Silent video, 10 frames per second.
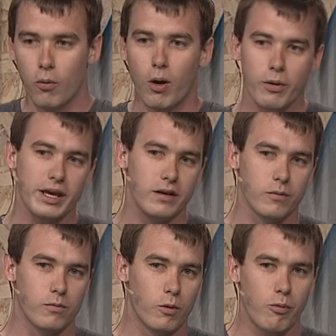what
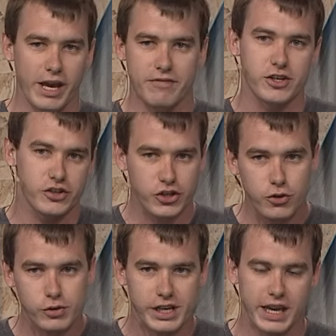we have to
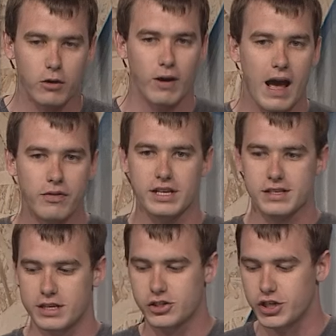do to get around
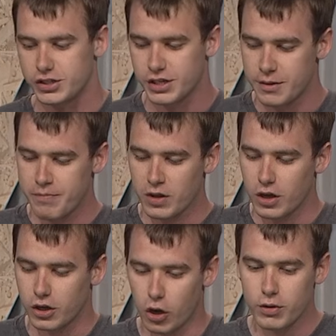this is just
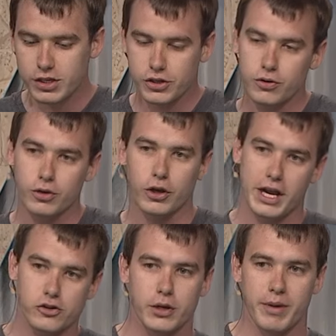go into your
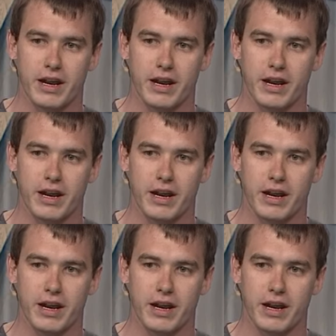Android